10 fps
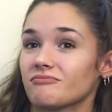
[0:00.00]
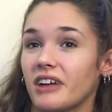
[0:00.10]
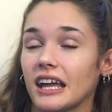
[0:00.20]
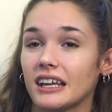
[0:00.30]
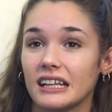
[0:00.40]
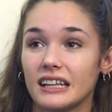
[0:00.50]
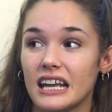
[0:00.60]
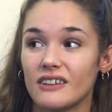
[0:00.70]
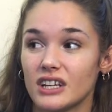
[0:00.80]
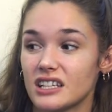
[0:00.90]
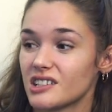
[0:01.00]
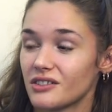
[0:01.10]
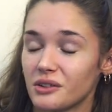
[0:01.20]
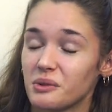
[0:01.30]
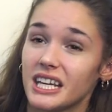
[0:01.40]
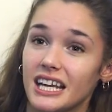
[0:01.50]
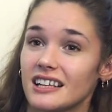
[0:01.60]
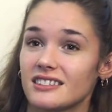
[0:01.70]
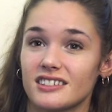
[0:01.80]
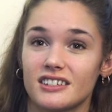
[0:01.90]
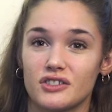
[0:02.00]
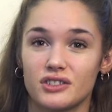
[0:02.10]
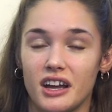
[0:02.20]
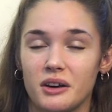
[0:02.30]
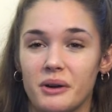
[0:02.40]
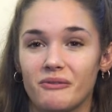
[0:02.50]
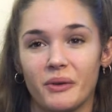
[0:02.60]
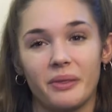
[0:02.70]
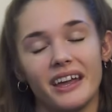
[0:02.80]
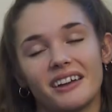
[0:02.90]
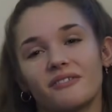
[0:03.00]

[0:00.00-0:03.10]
like in the evenings and on the weekends, and it just kind of went from there.